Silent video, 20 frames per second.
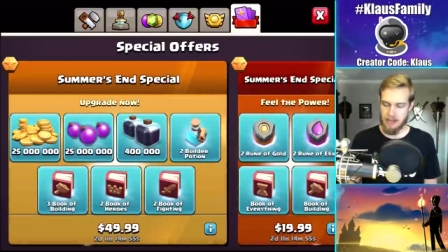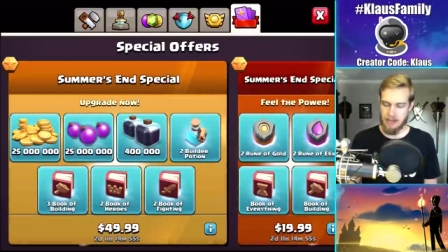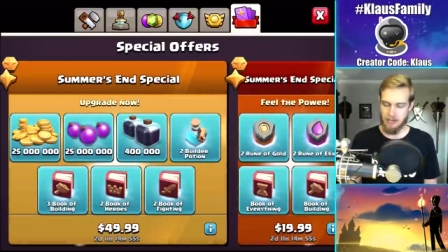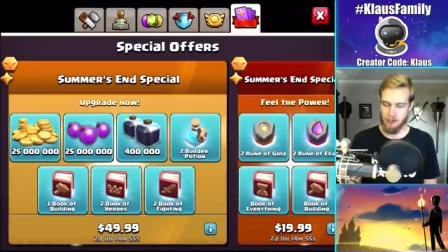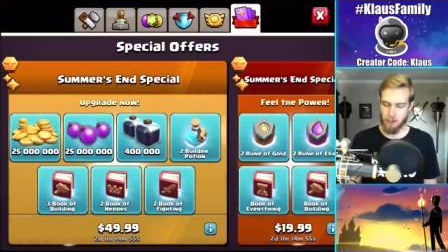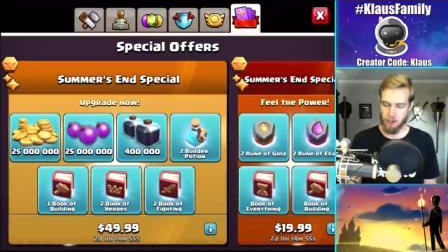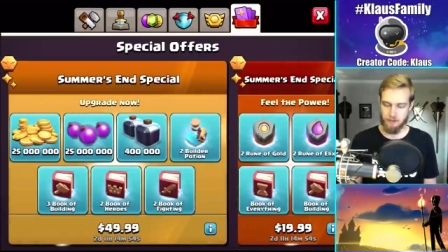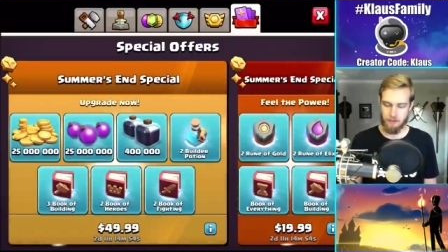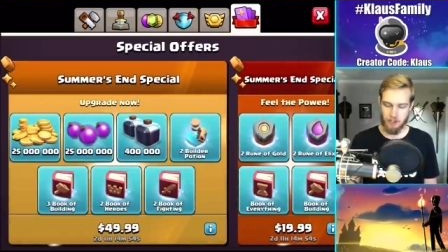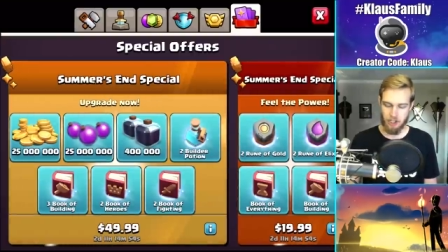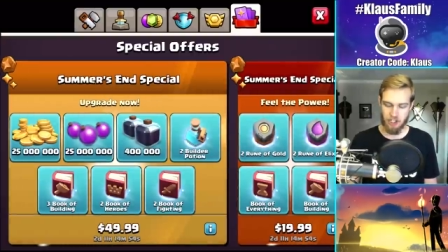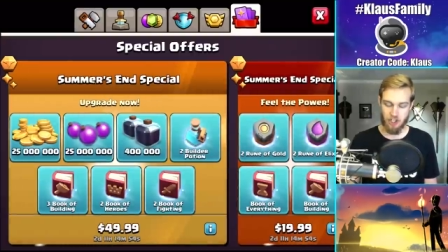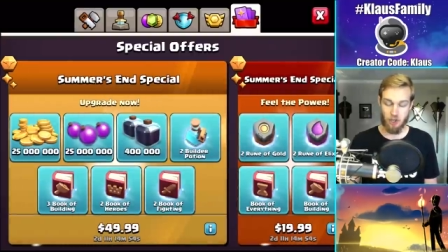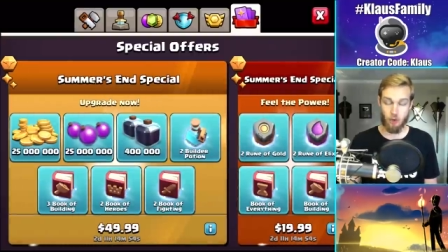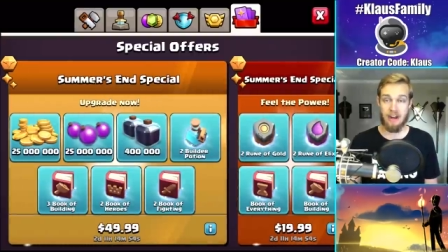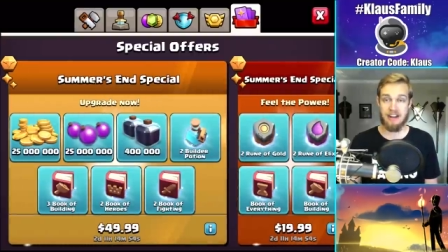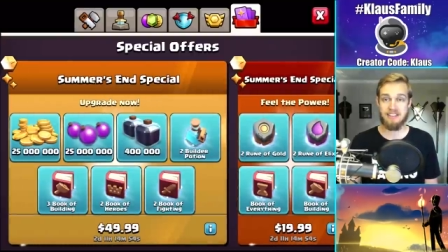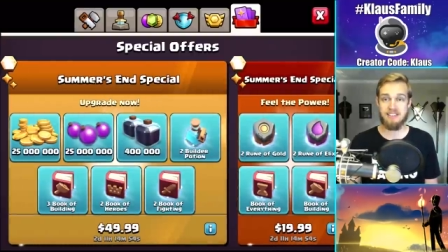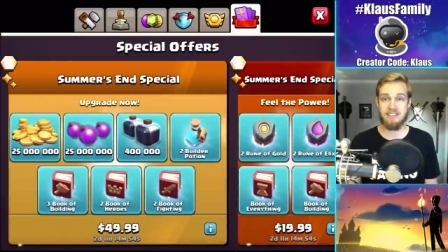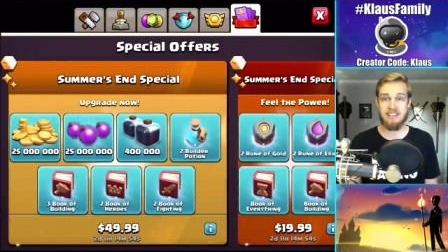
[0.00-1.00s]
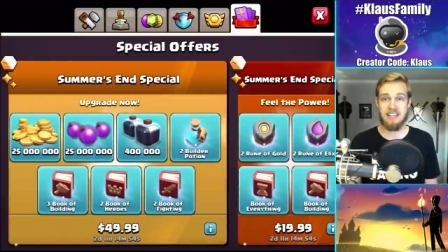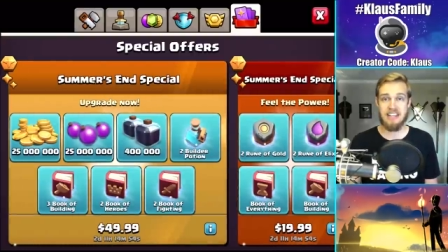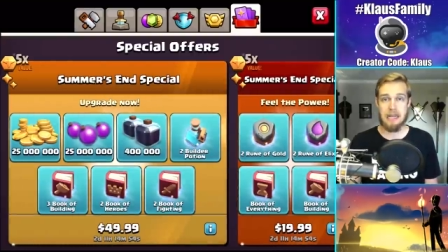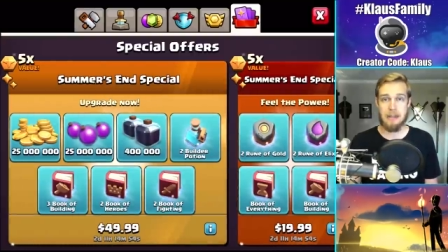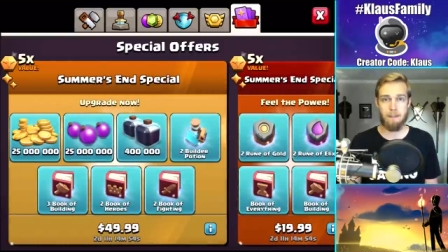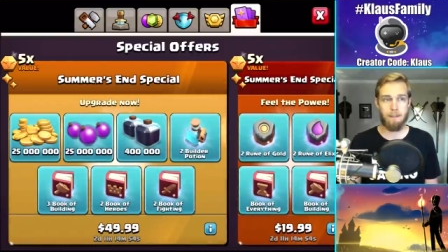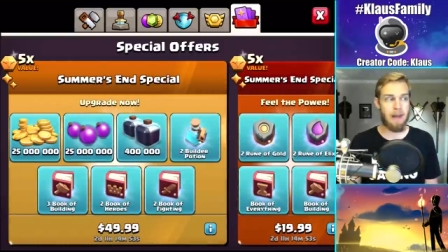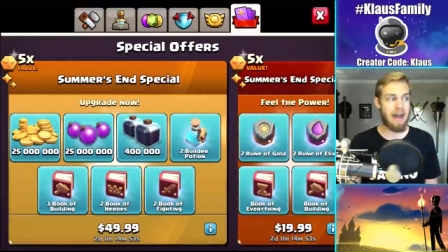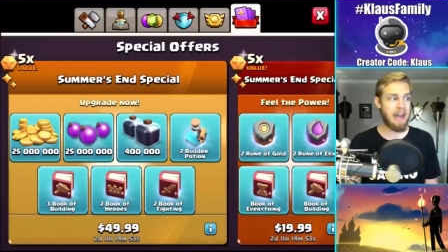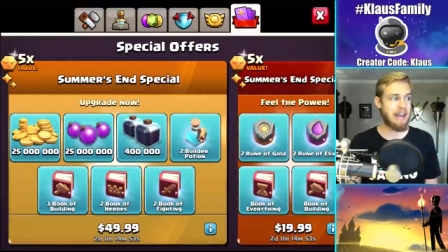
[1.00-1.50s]
and look for the little white
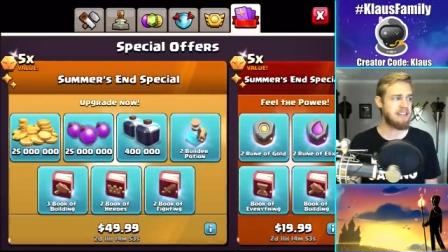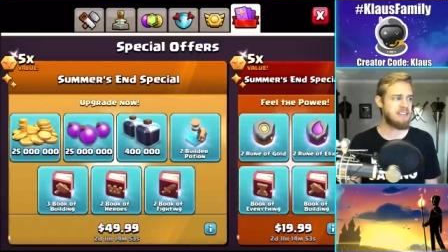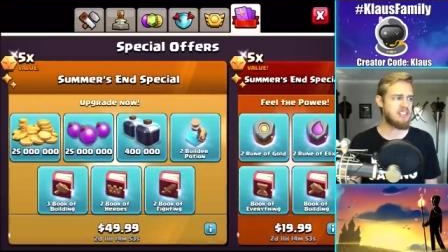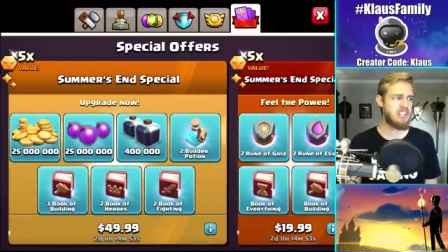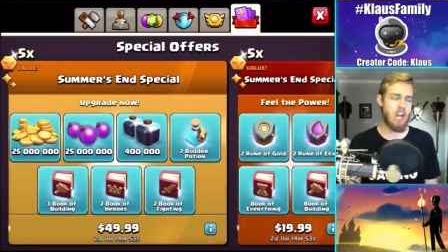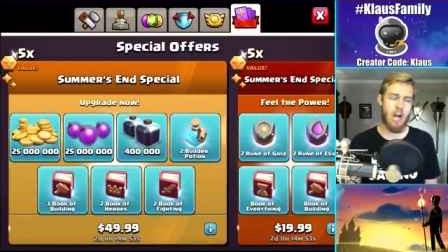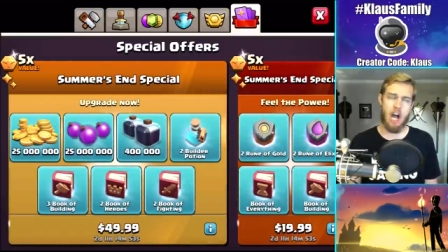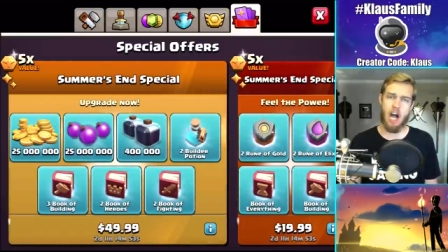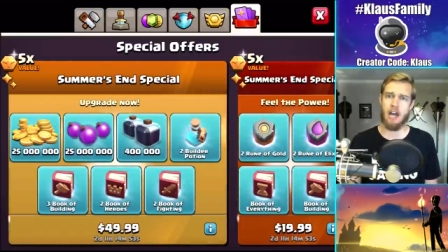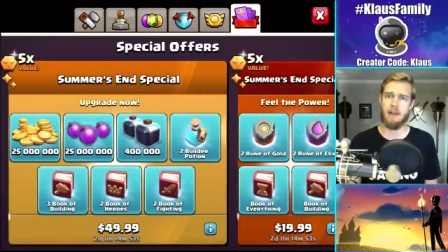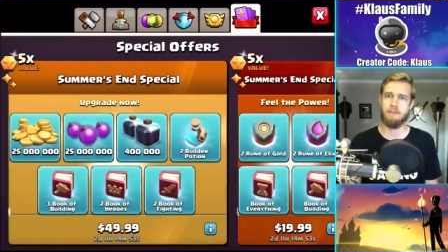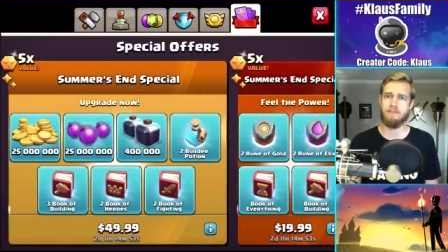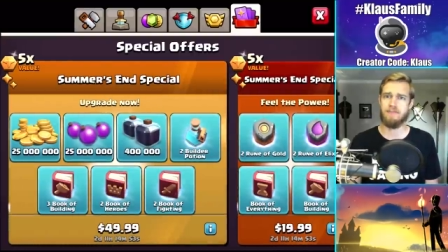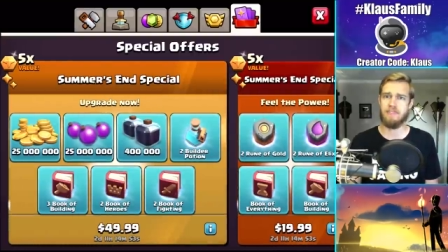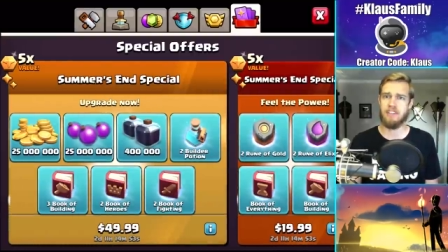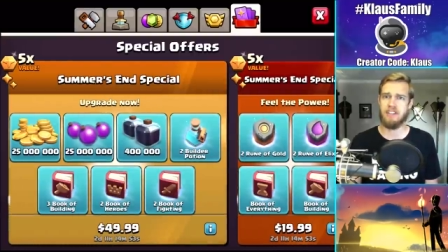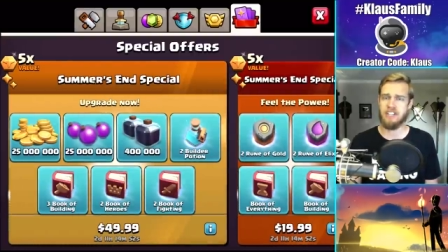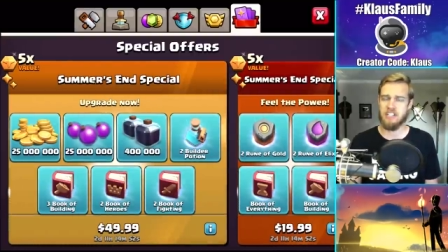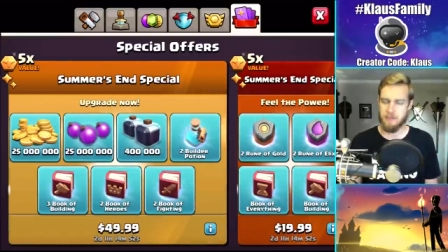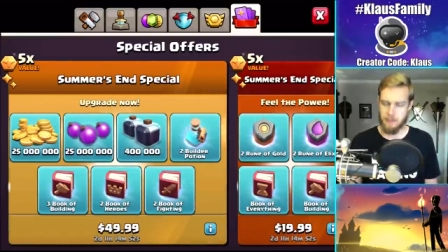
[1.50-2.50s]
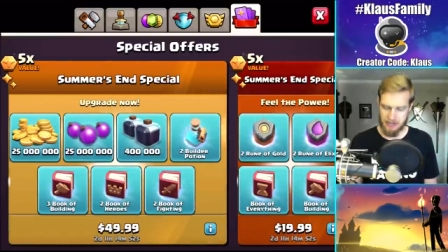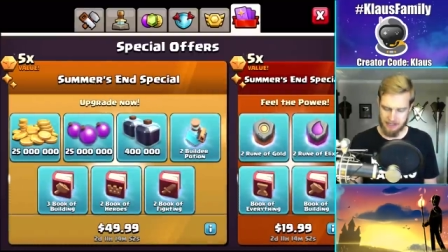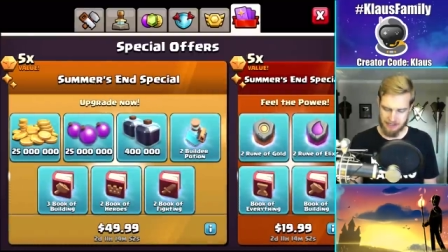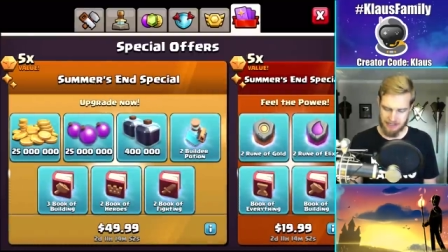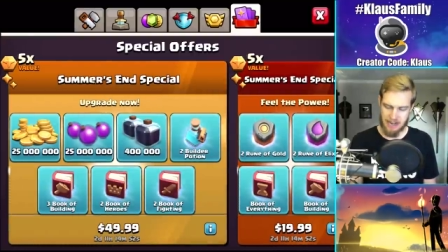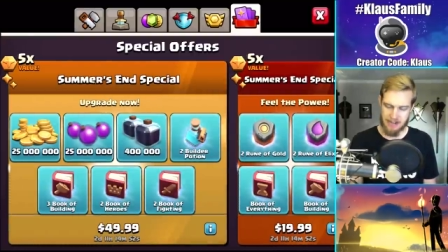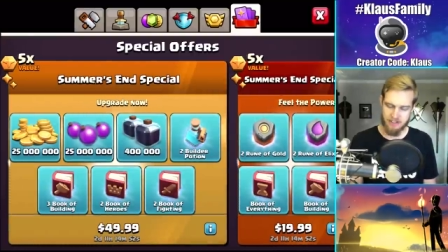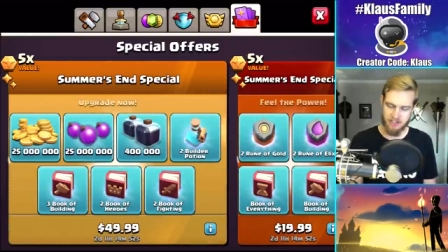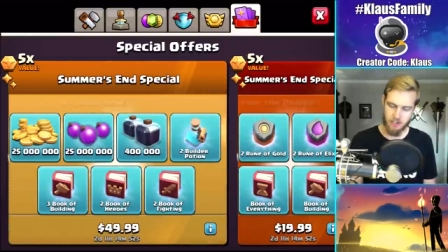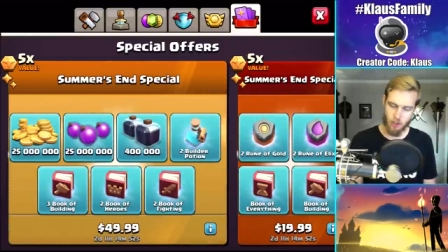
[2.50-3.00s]
C. Mine's gone. Didn't expect
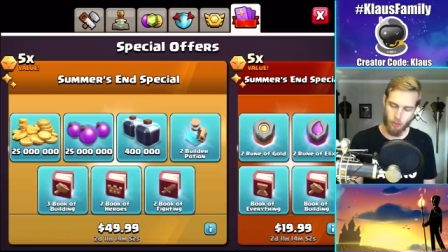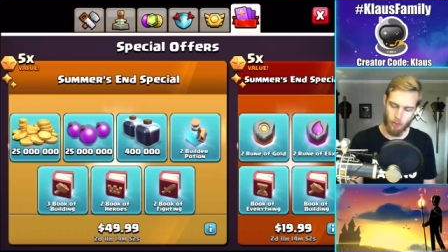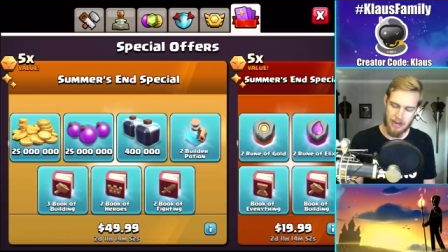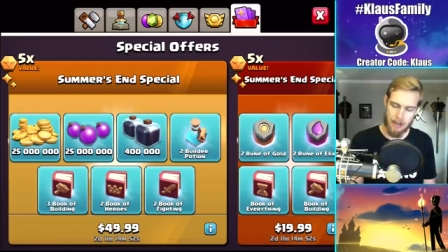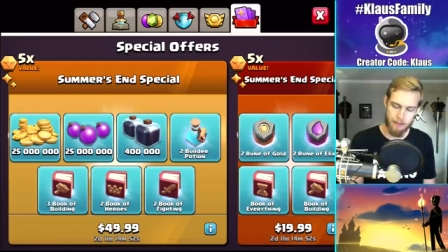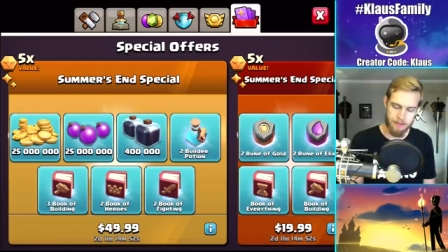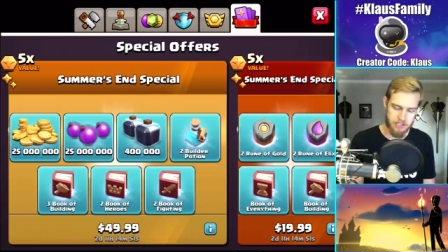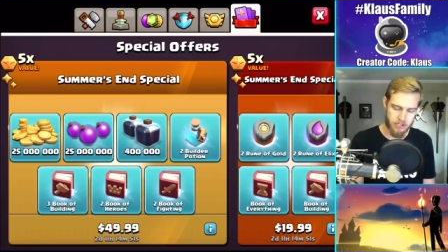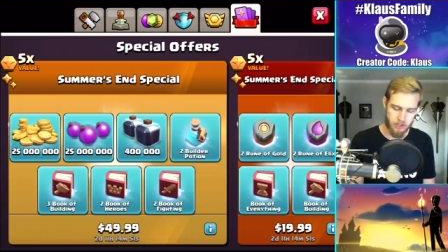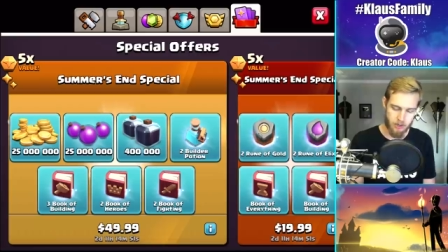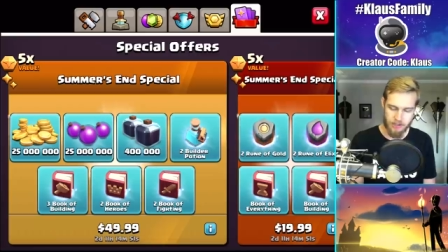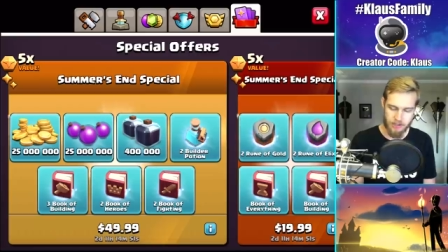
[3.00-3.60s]
that. So what I'll do